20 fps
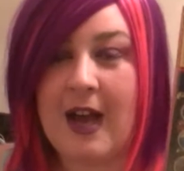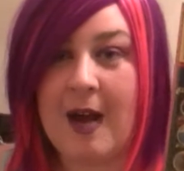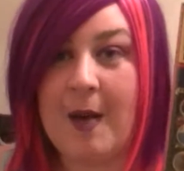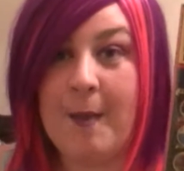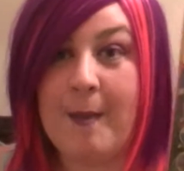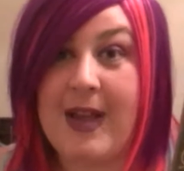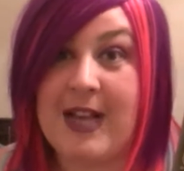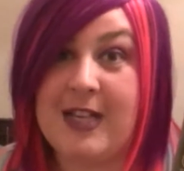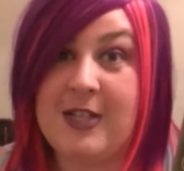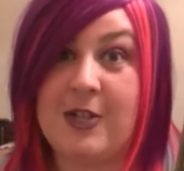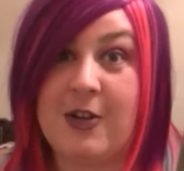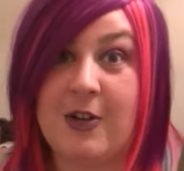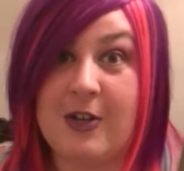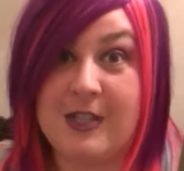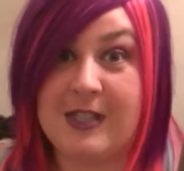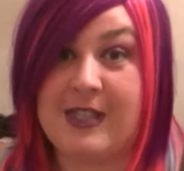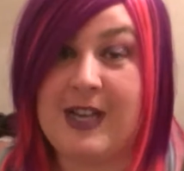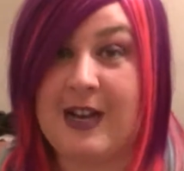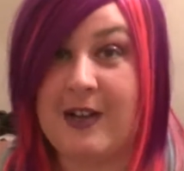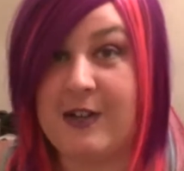uh, based
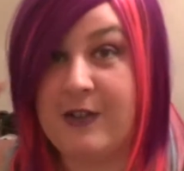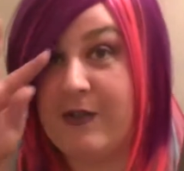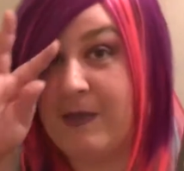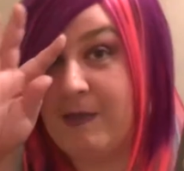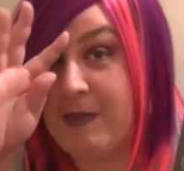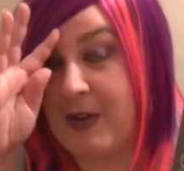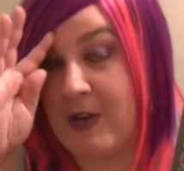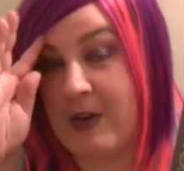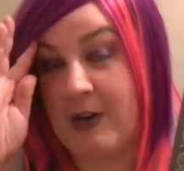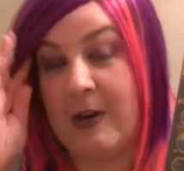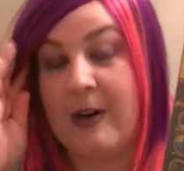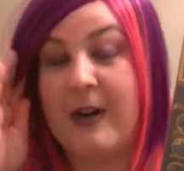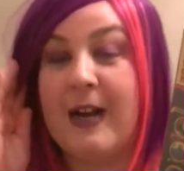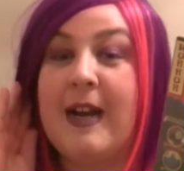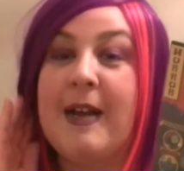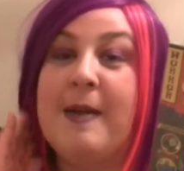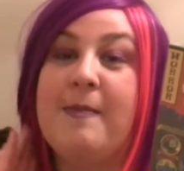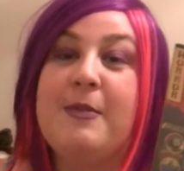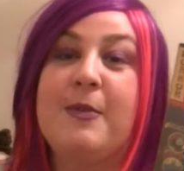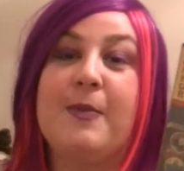on Tales from the
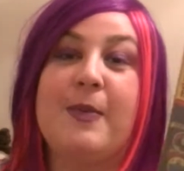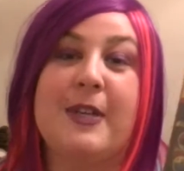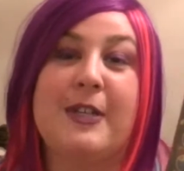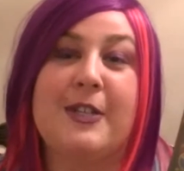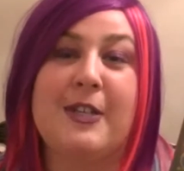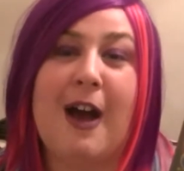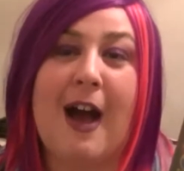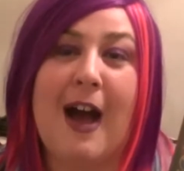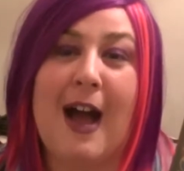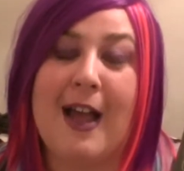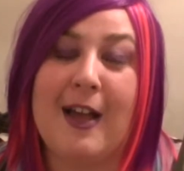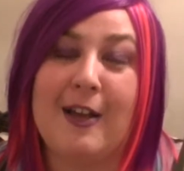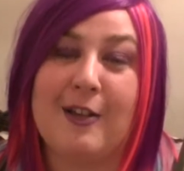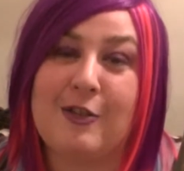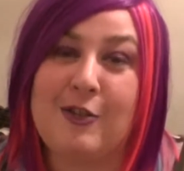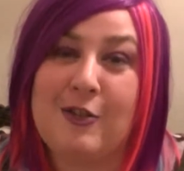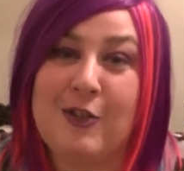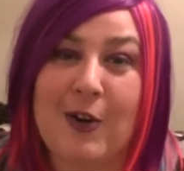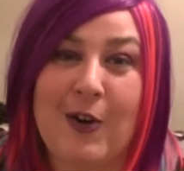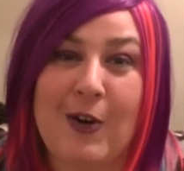Crypt, which I
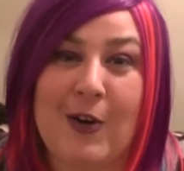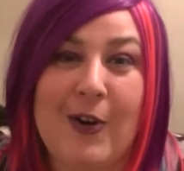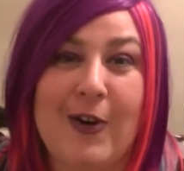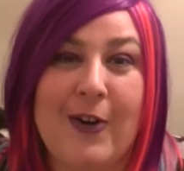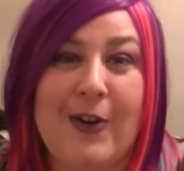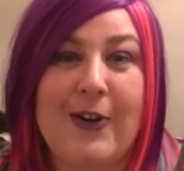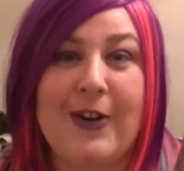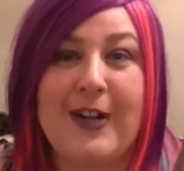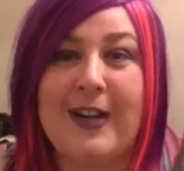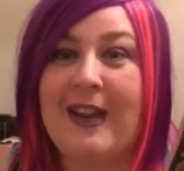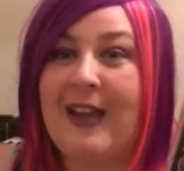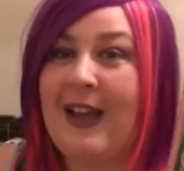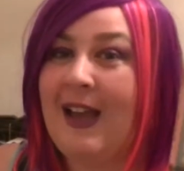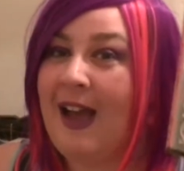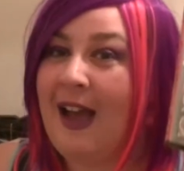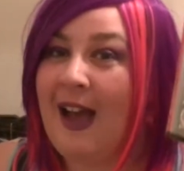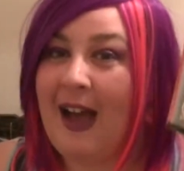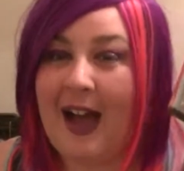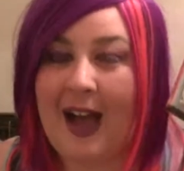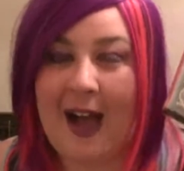adored.
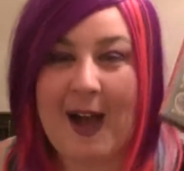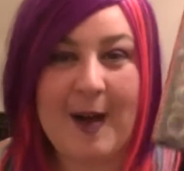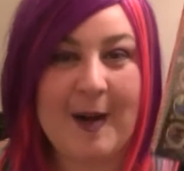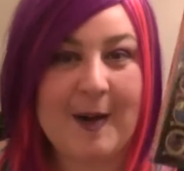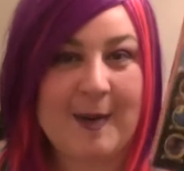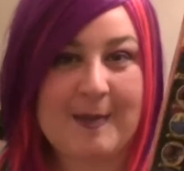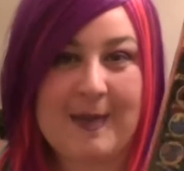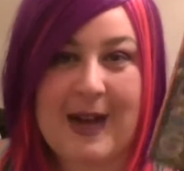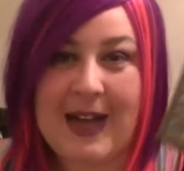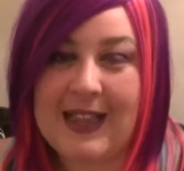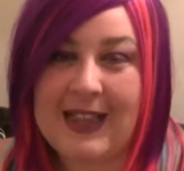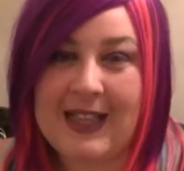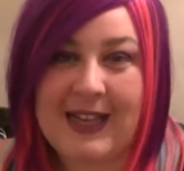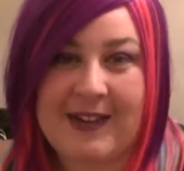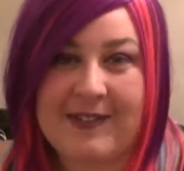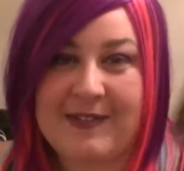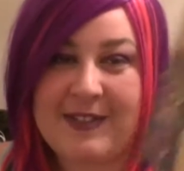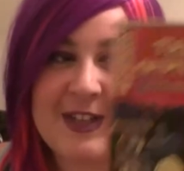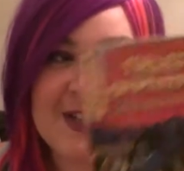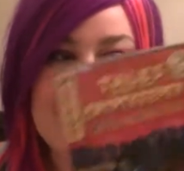Um, I
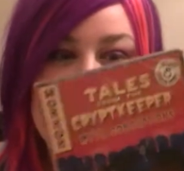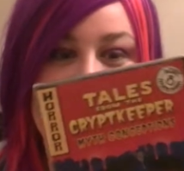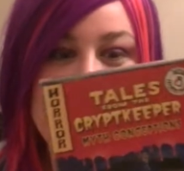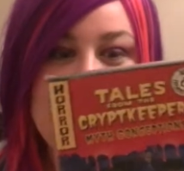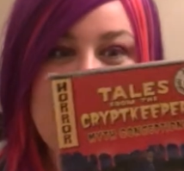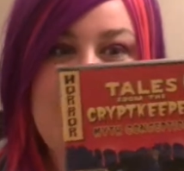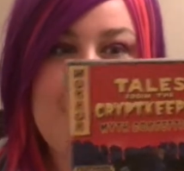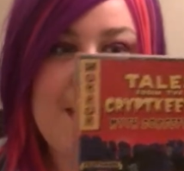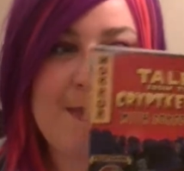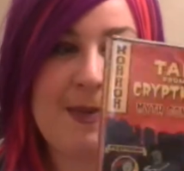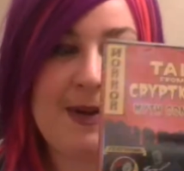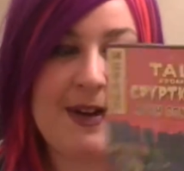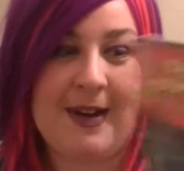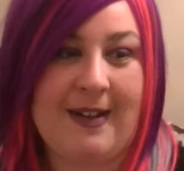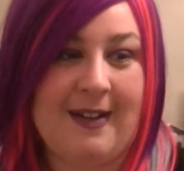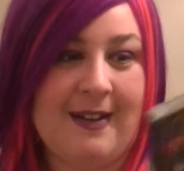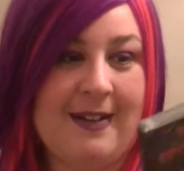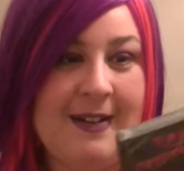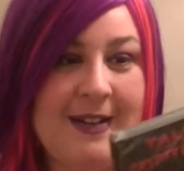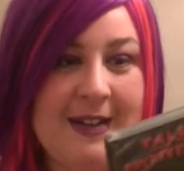loved The Crypt
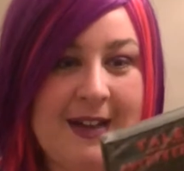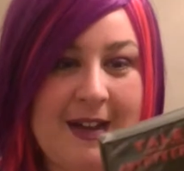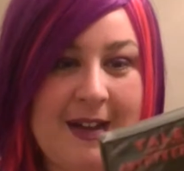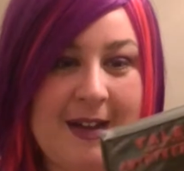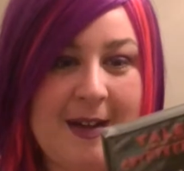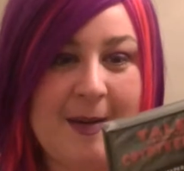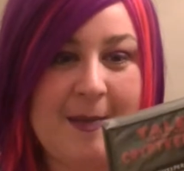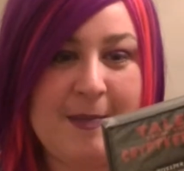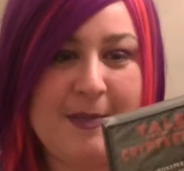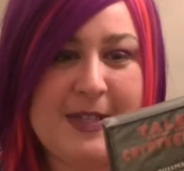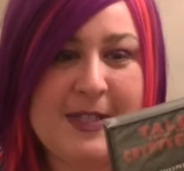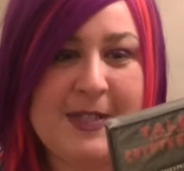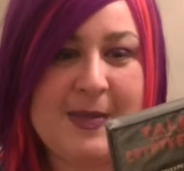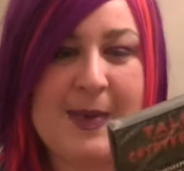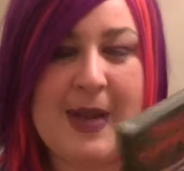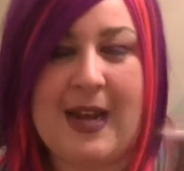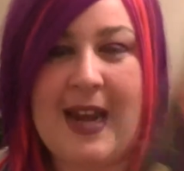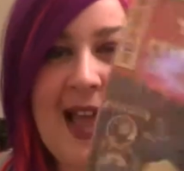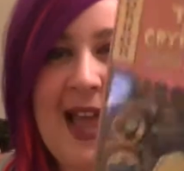Keeper. Um, this one